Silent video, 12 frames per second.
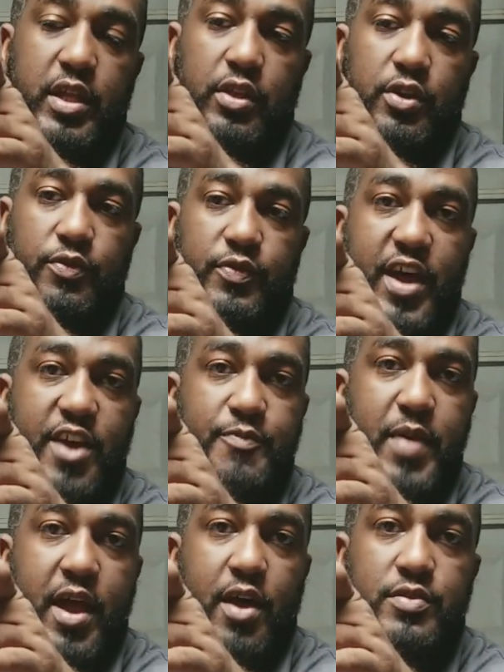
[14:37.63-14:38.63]
is going to be a little
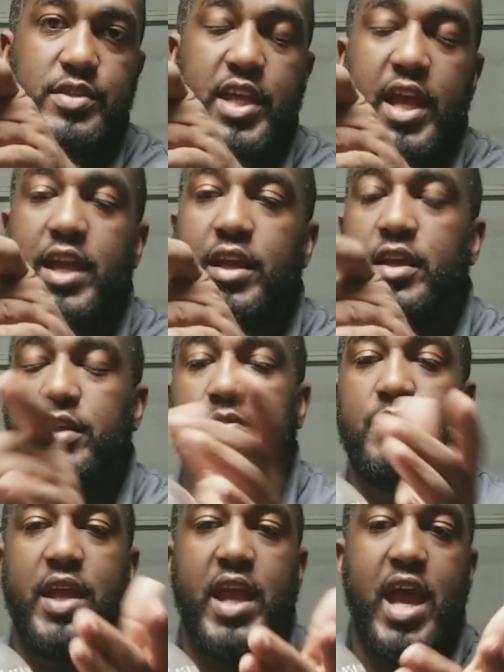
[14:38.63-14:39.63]
5-pound
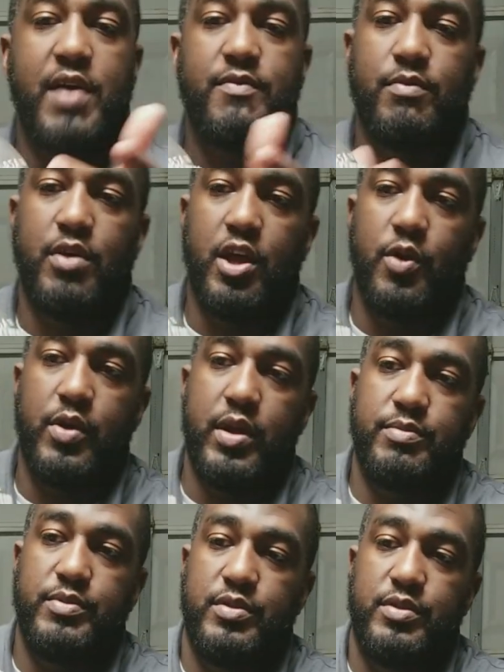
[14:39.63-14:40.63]
tank. They have them
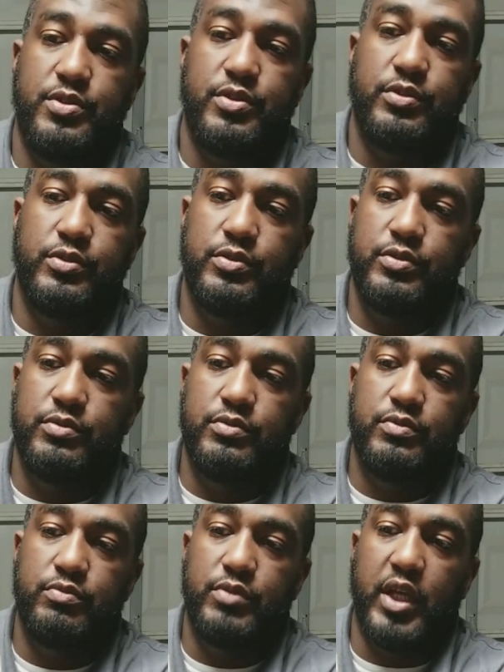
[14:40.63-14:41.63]
all the way up
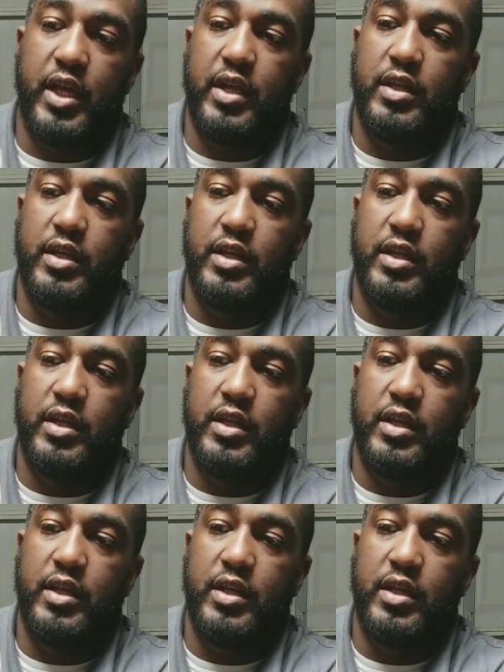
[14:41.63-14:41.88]
to,